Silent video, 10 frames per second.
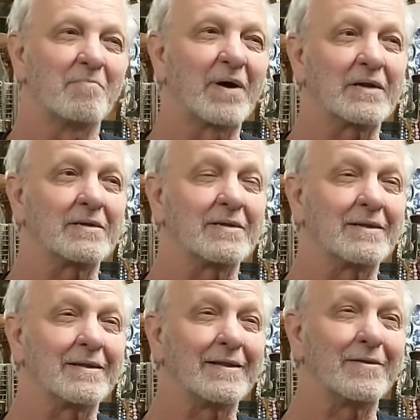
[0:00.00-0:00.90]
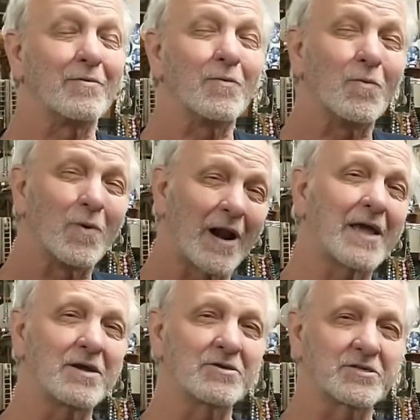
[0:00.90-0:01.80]
But when
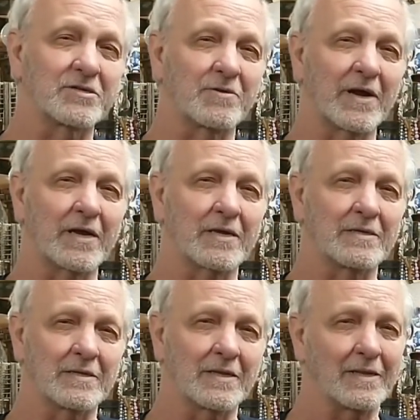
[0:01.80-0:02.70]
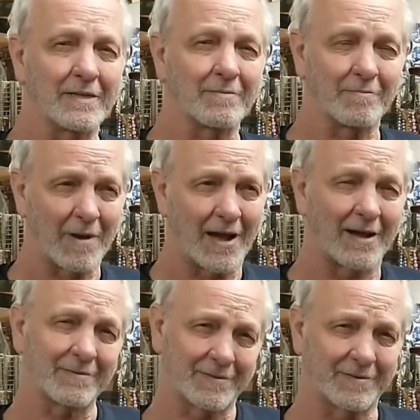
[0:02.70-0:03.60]
I used to drink, to